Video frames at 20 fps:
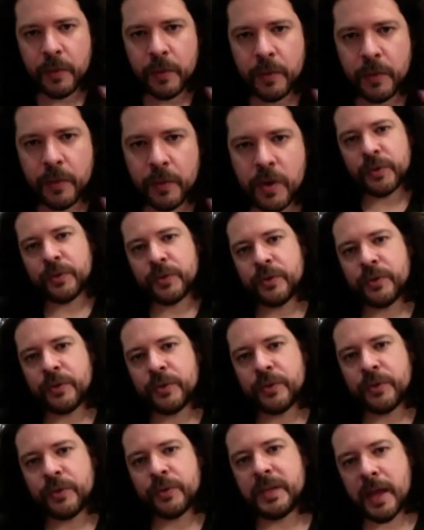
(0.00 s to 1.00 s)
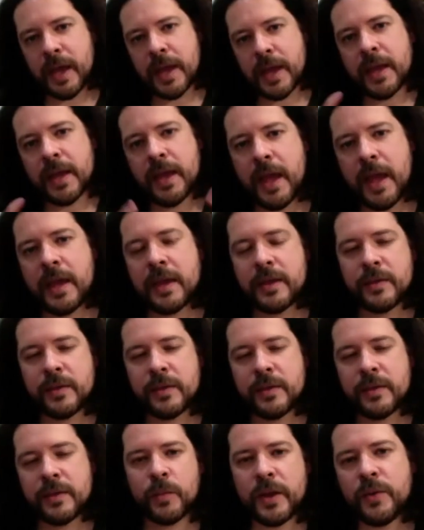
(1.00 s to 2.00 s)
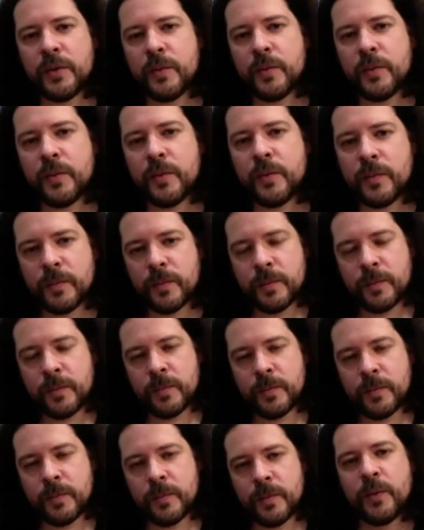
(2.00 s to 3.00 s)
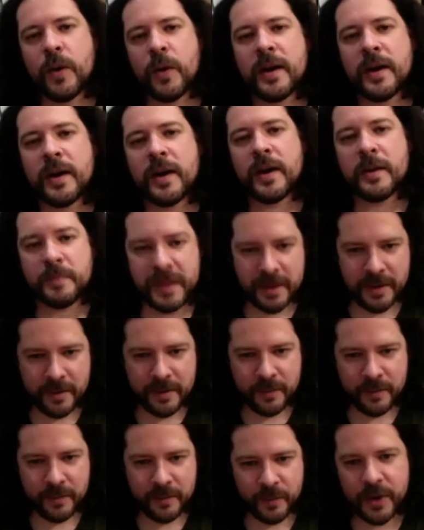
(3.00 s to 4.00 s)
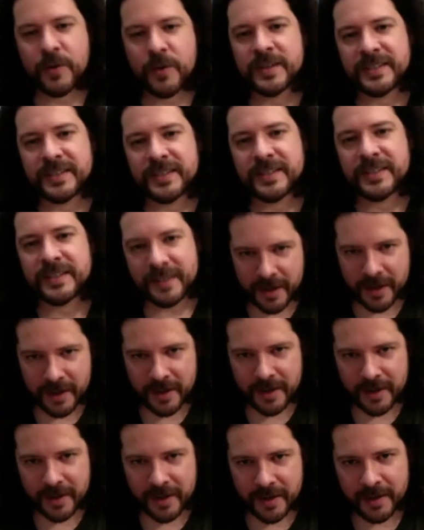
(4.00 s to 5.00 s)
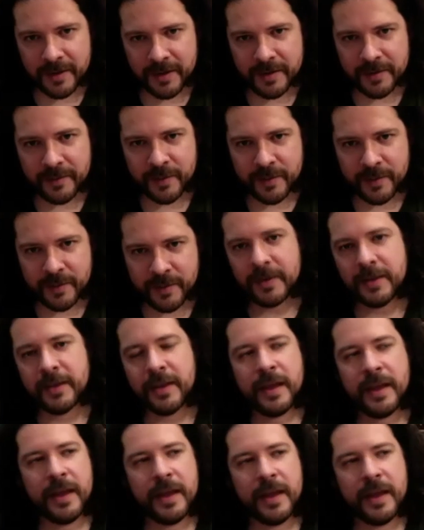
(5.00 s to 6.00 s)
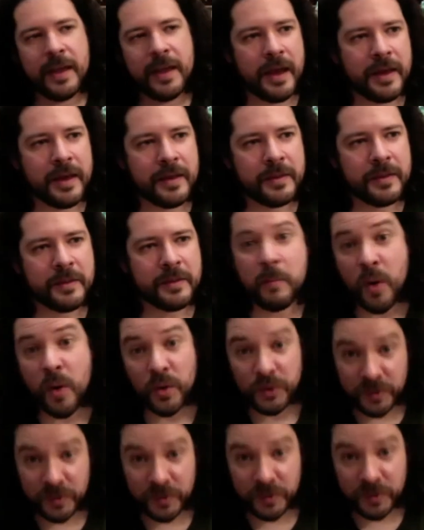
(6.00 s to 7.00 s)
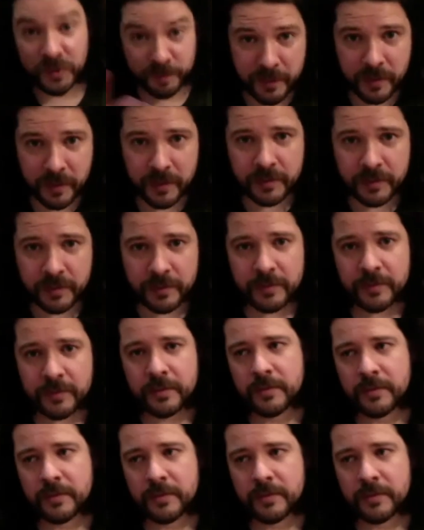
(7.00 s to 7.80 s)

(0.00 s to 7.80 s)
they will come to you and be like, hey, what do you, what do you want to be? What do you want to study, right? And most people,